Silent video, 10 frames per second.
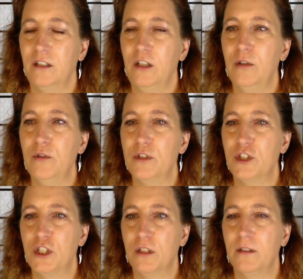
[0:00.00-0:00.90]
use
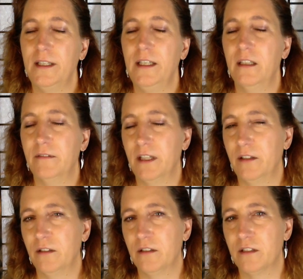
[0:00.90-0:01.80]
cheerleading of
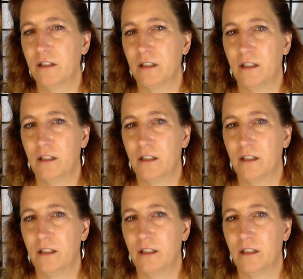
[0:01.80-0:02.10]
others